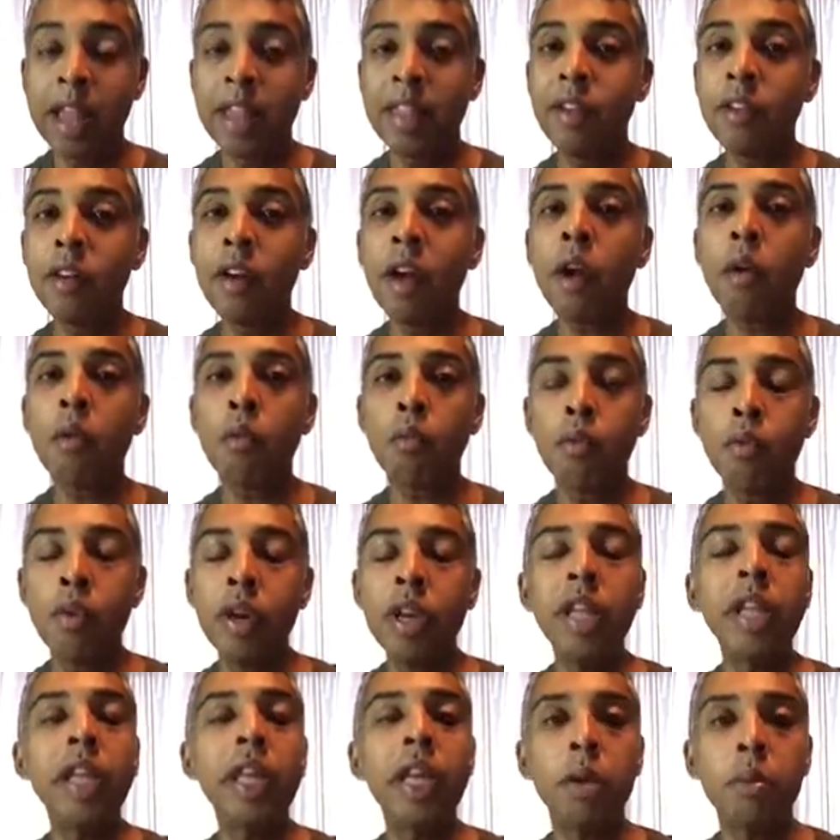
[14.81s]
They're not
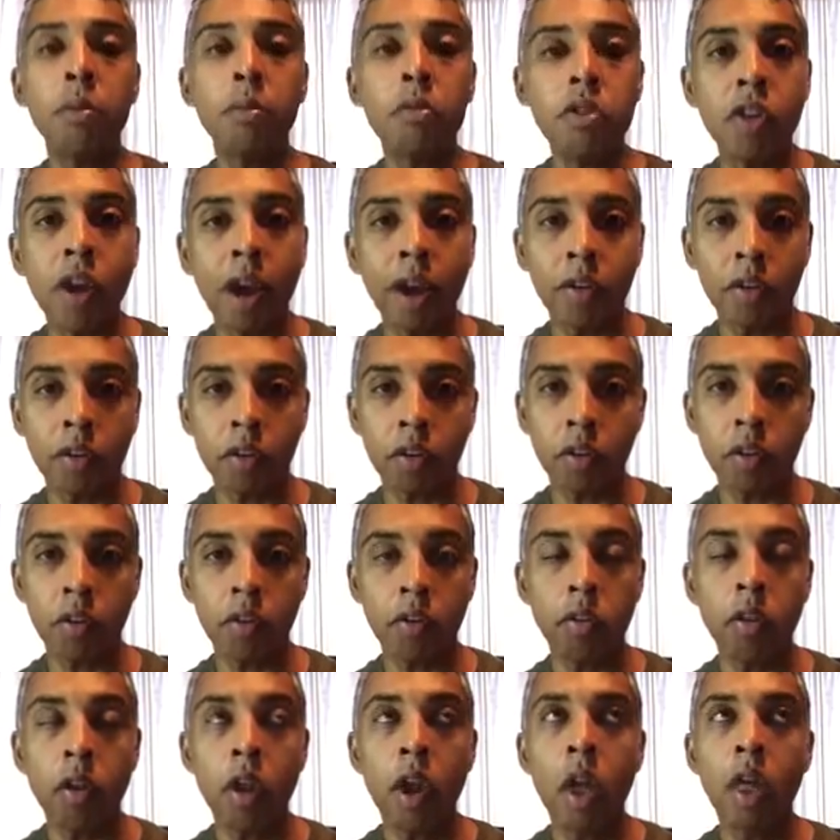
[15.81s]
really
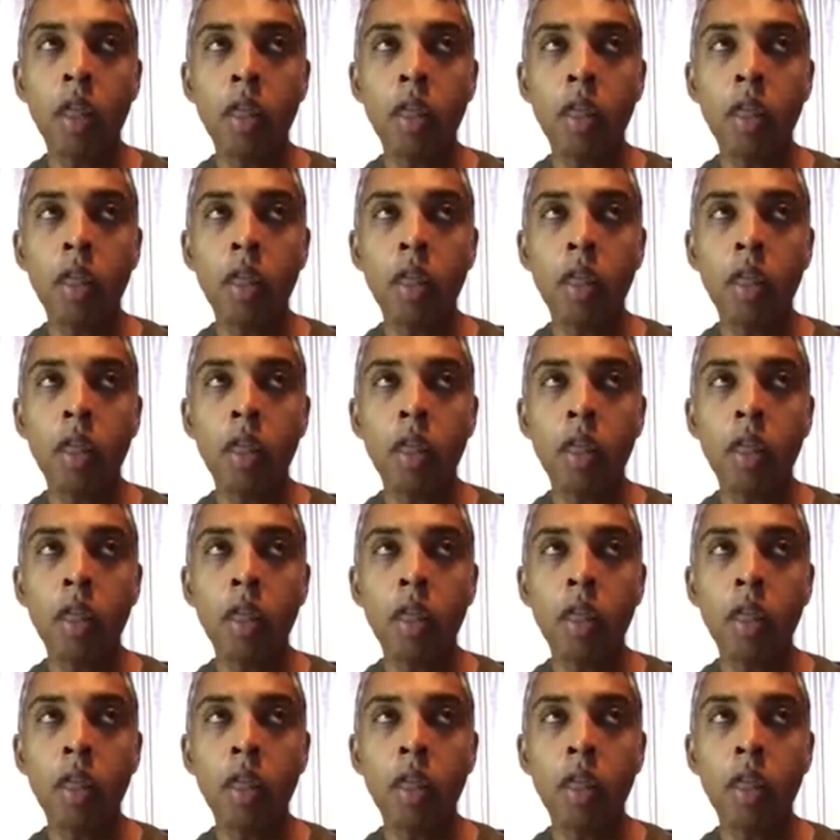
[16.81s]
objections.